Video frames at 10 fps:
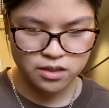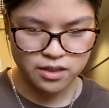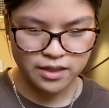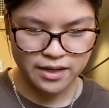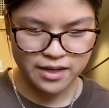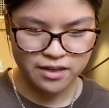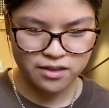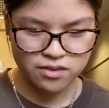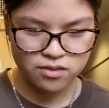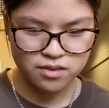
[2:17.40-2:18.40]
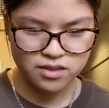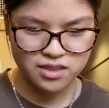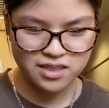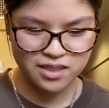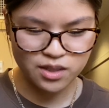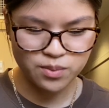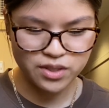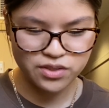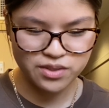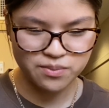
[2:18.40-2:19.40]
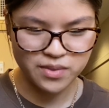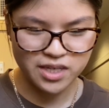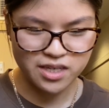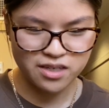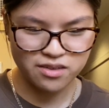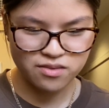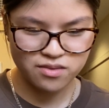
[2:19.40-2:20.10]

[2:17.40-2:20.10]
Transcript: yeah, just a lot of pictures of me.